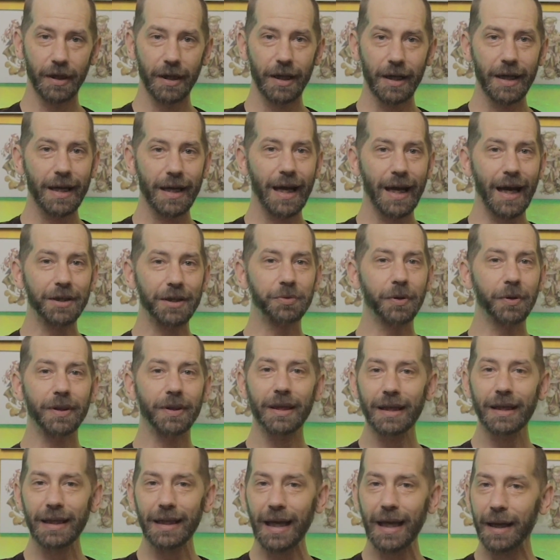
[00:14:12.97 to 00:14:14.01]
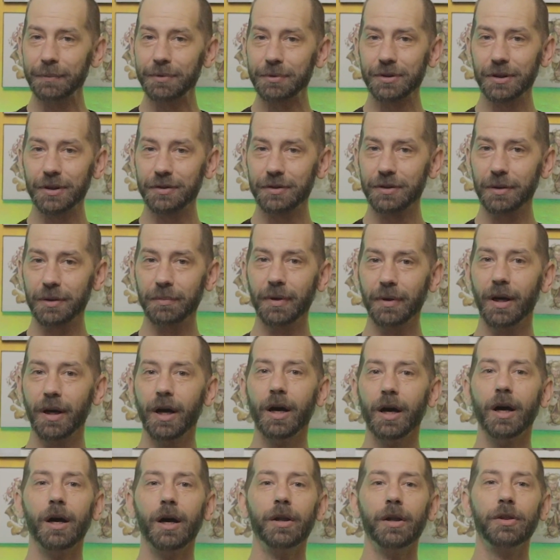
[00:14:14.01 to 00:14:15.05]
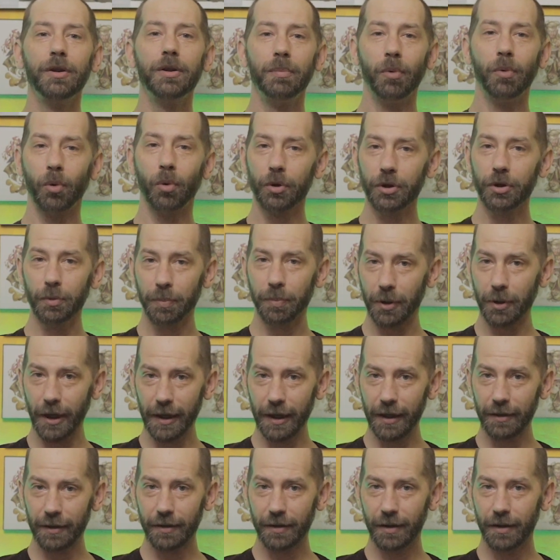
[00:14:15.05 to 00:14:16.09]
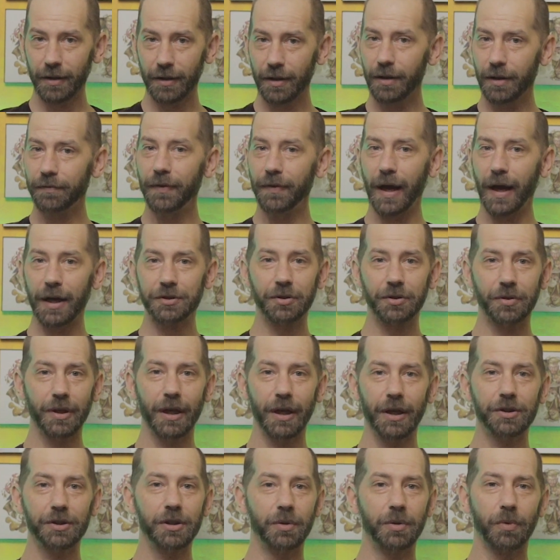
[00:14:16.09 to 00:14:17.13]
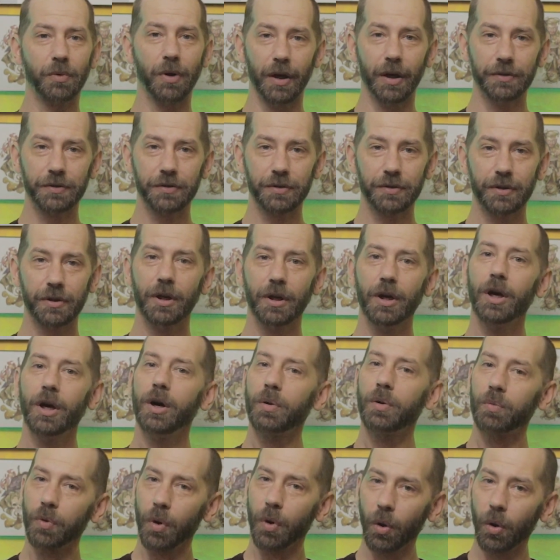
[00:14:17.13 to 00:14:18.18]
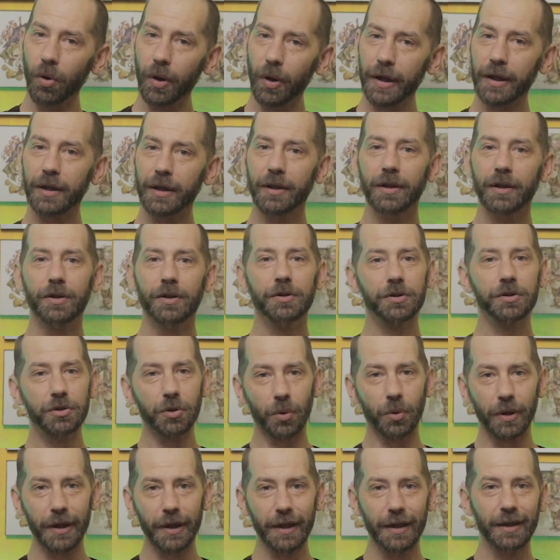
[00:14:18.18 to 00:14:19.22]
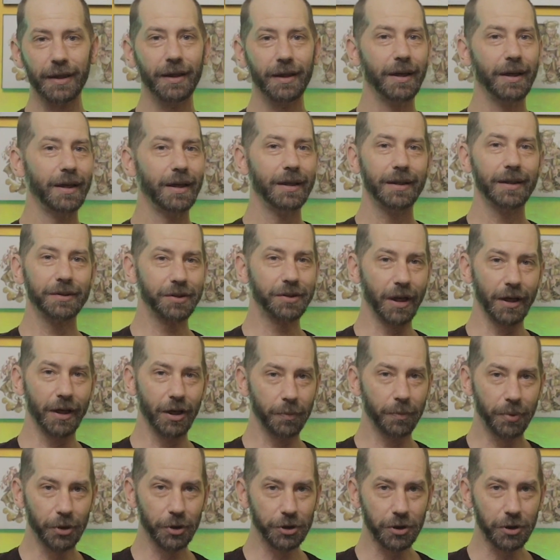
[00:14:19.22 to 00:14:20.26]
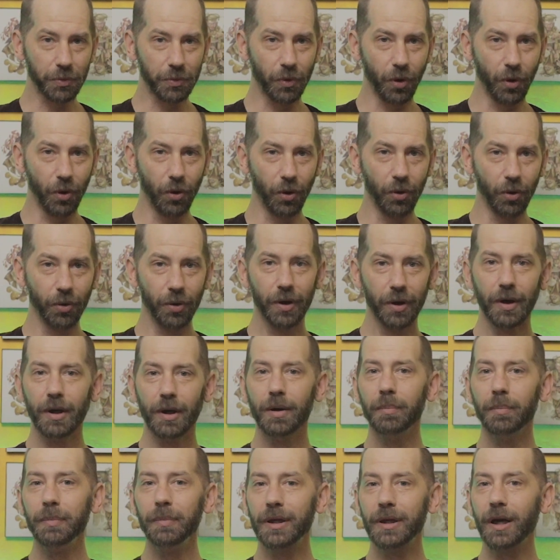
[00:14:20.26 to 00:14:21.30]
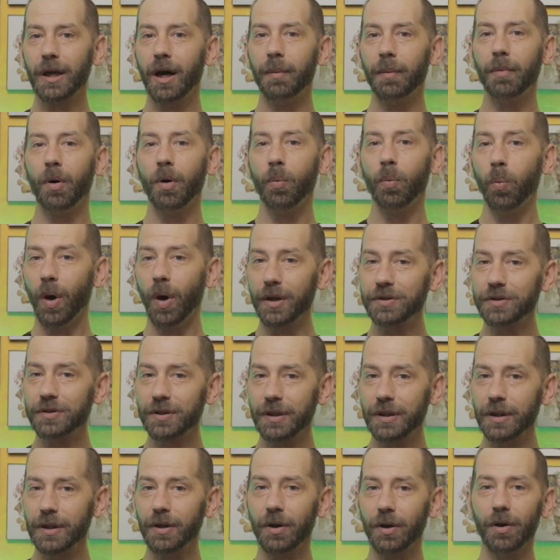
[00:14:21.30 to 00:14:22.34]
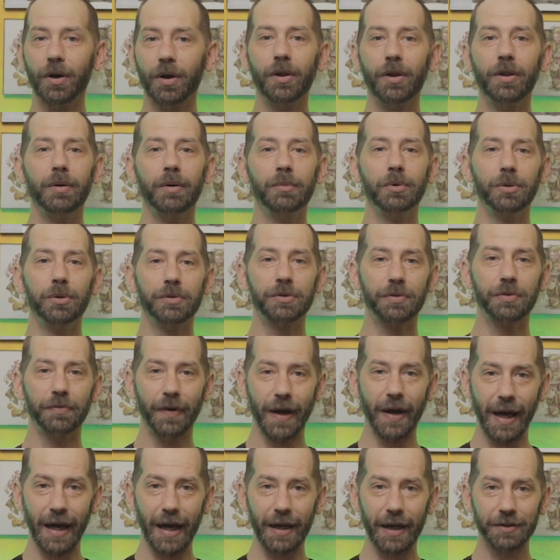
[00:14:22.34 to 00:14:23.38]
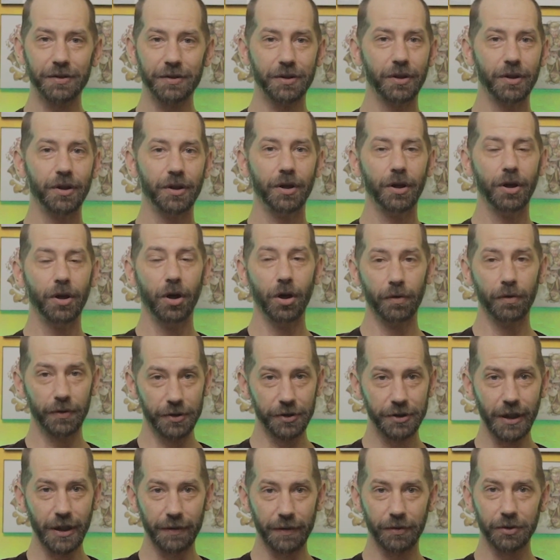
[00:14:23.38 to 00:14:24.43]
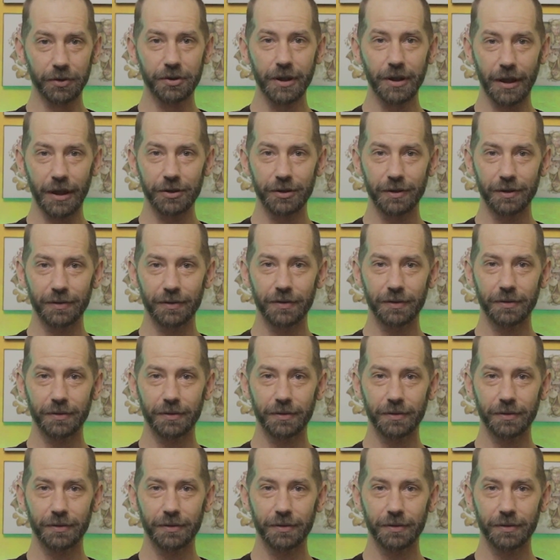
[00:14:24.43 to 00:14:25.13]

As with any game system, the more you play it, the faster the engine runs. Rolling, sorting, deciding to push a roll become one skill that moves fast over several sessions.